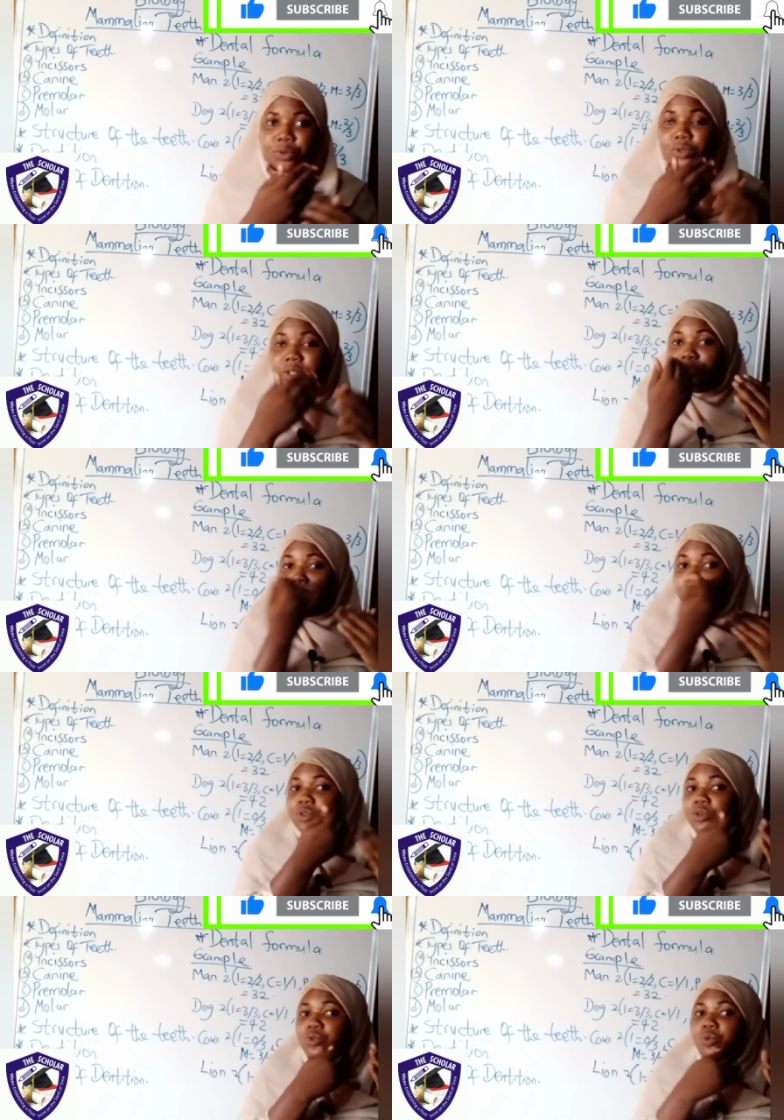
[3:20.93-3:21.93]
So the pulp
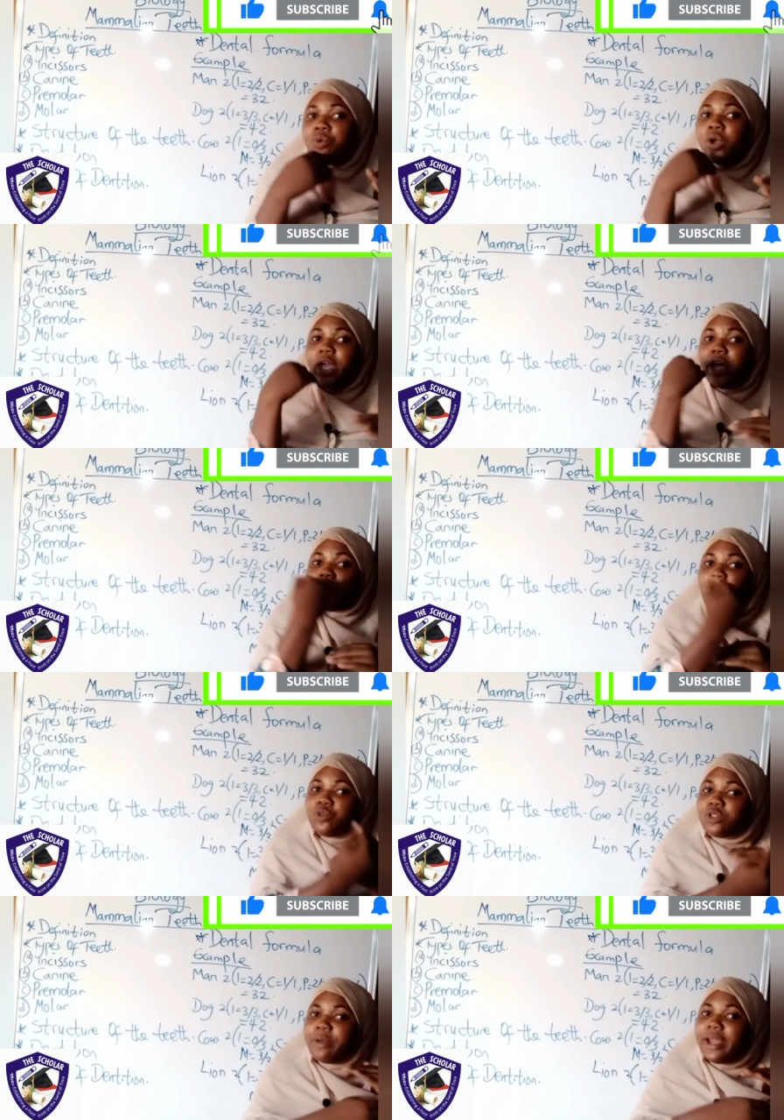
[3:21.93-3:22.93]
is also
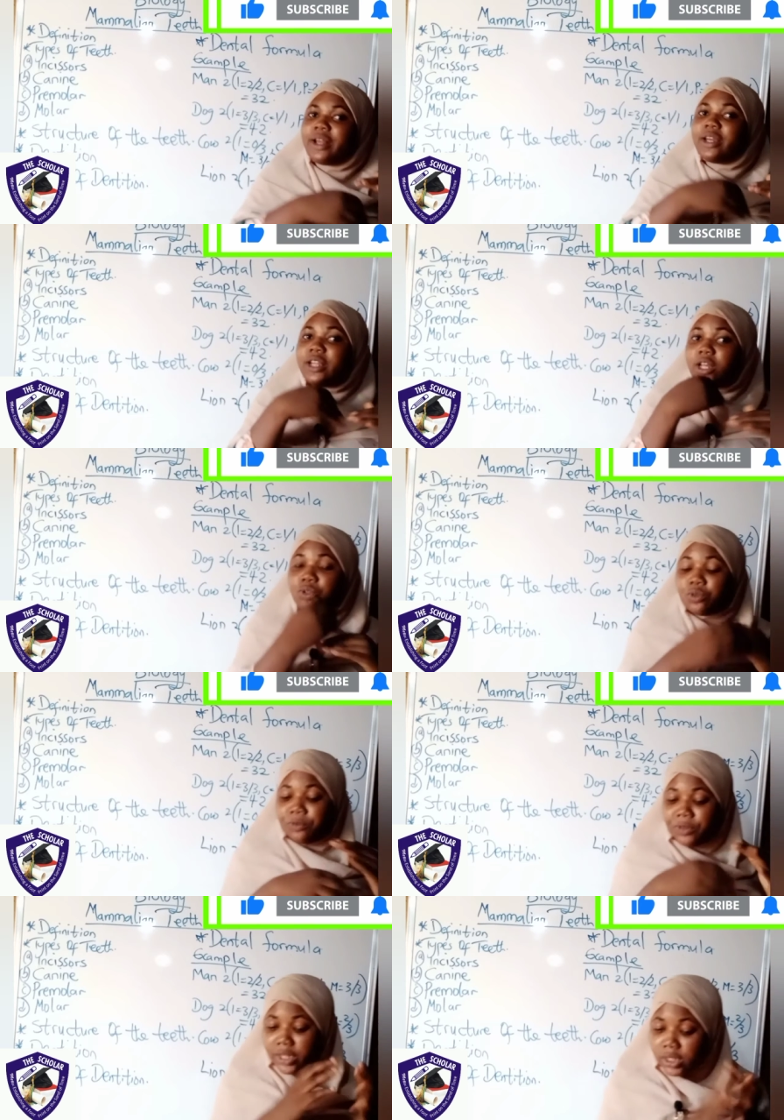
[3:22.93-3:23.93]
enclosed by layers
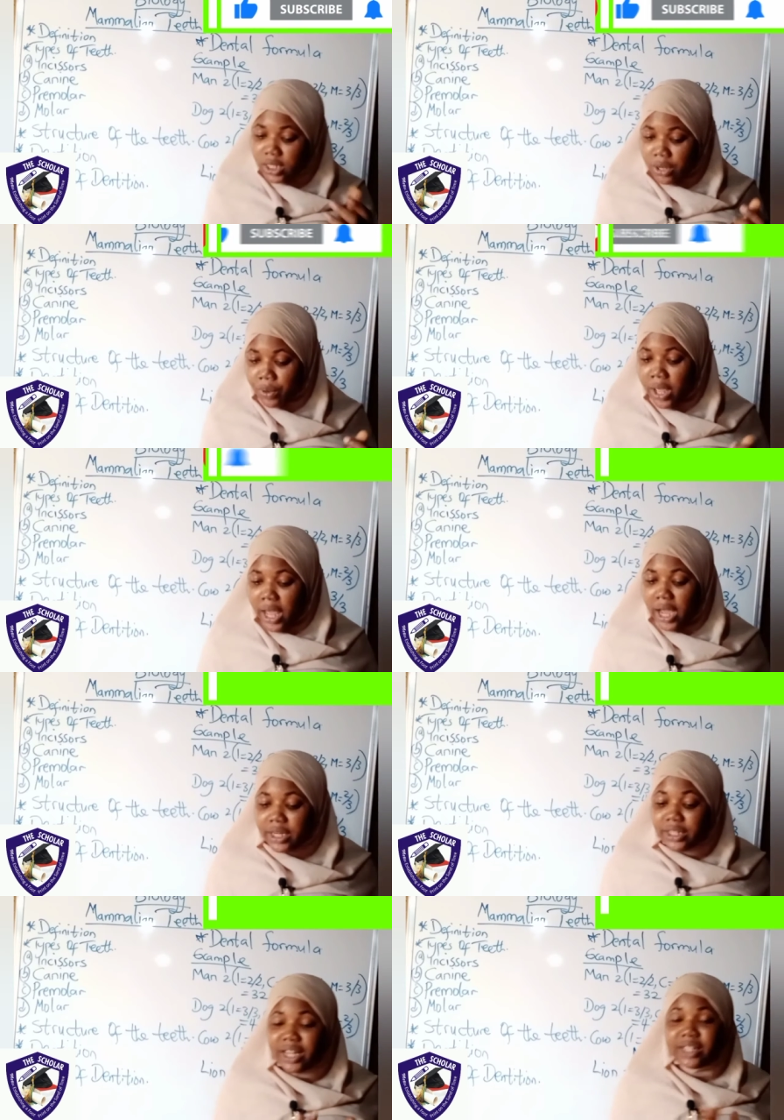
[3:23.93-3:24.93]
of dental, and
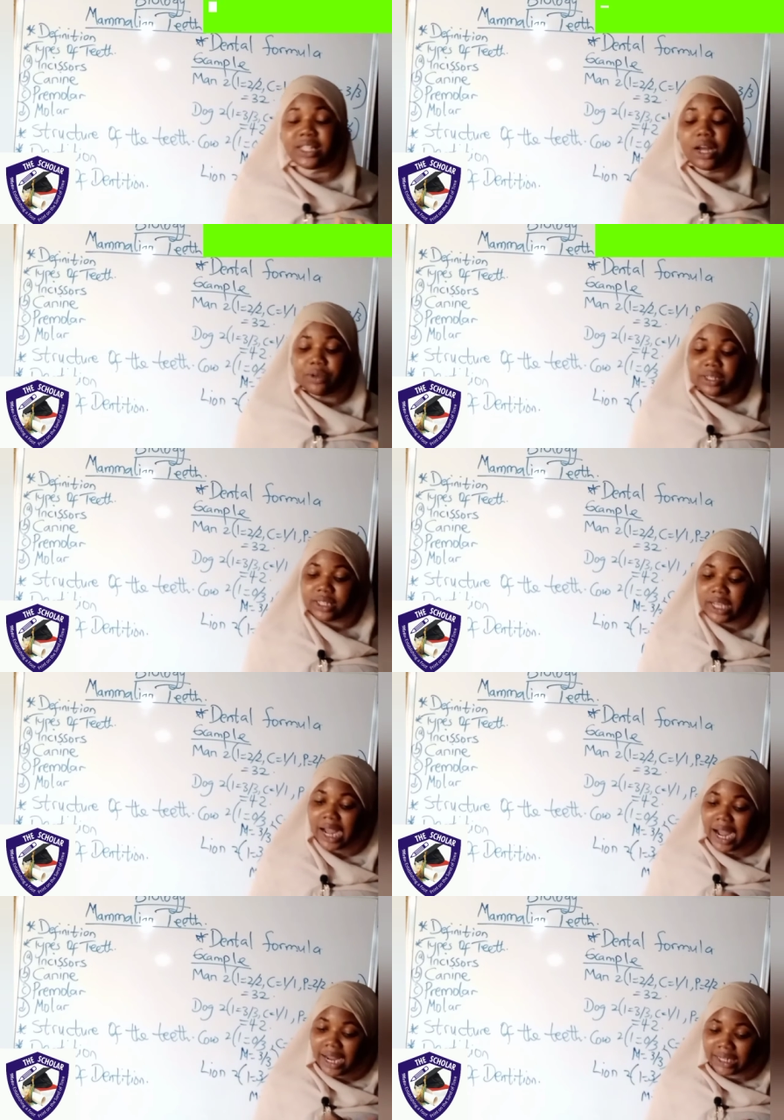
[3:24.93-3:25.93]
the dental is a
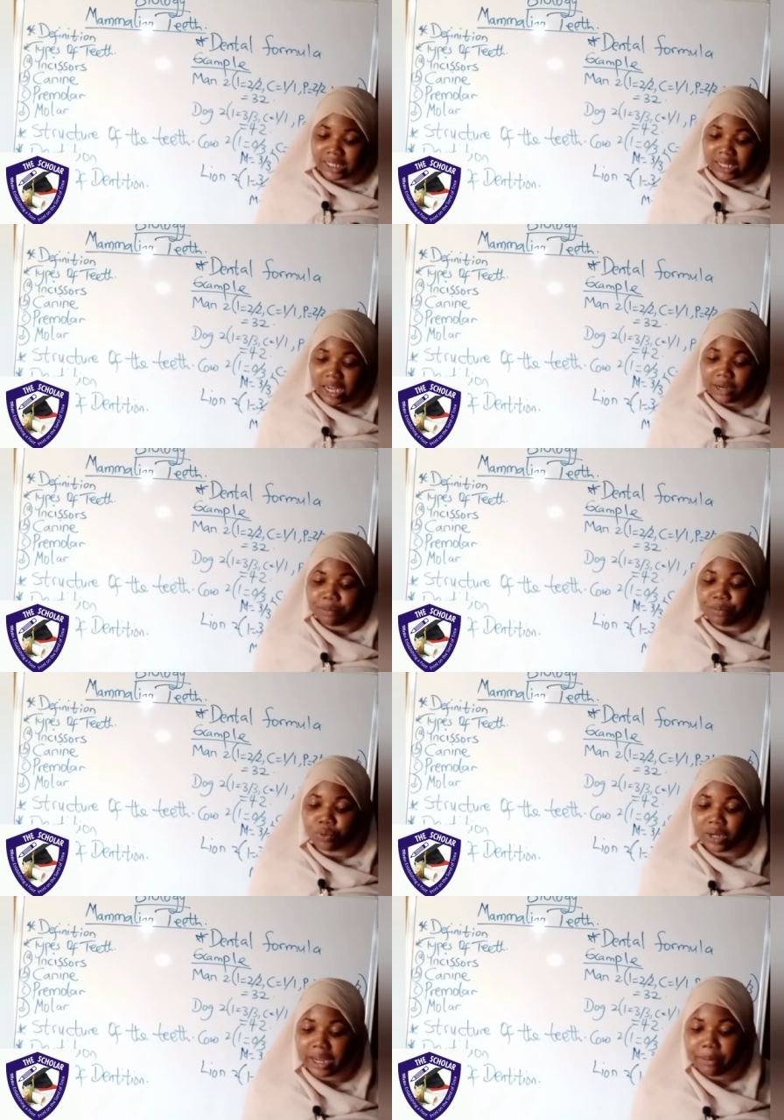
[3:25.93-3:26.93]
hard and
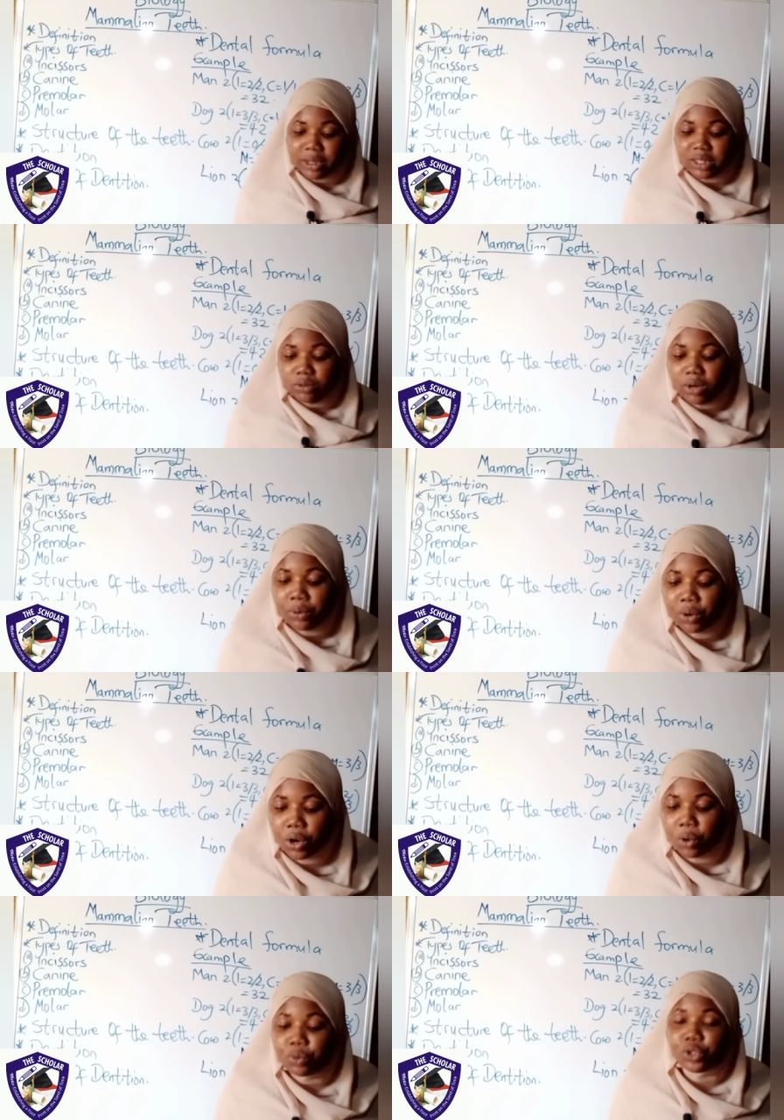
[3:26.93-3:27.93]
bone-like material
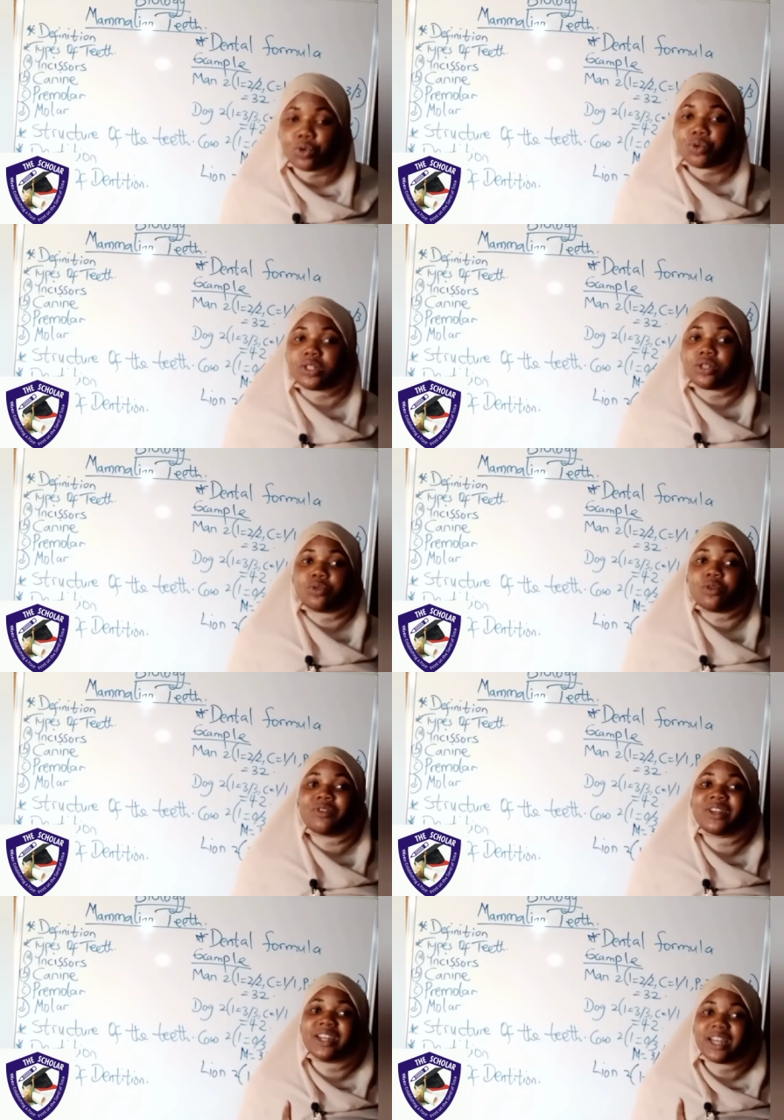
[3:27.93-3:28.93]
which consists of
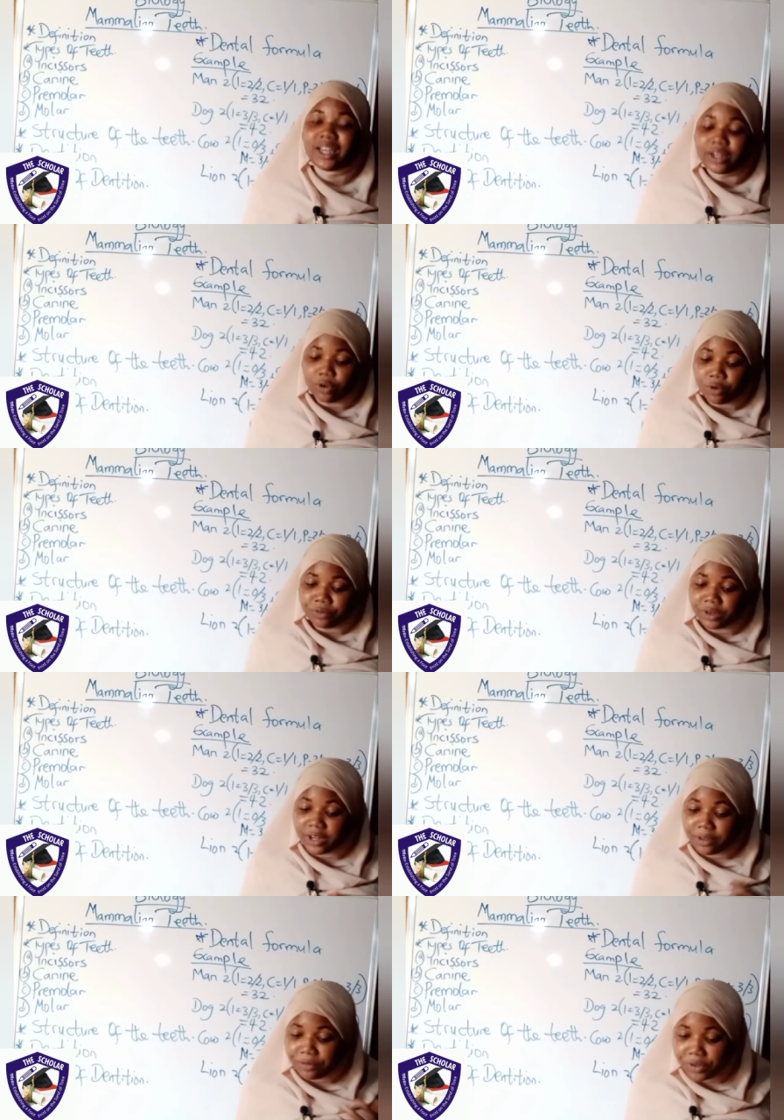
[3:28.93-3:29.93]

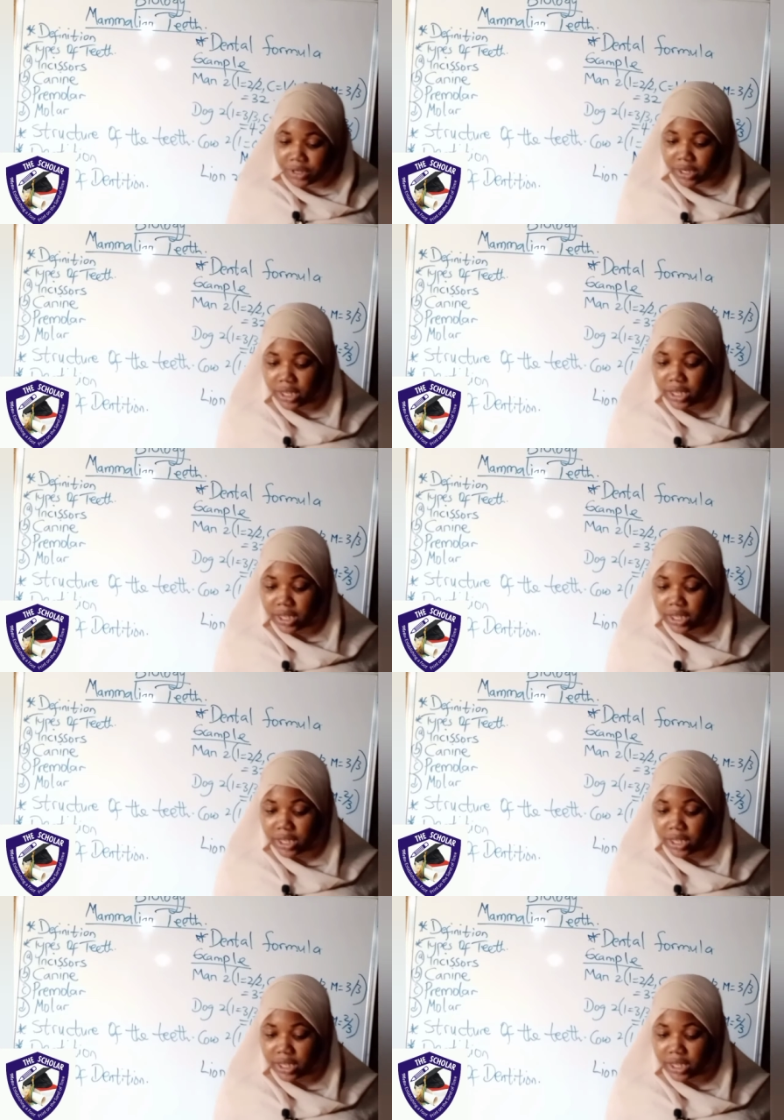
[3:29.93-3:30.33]
living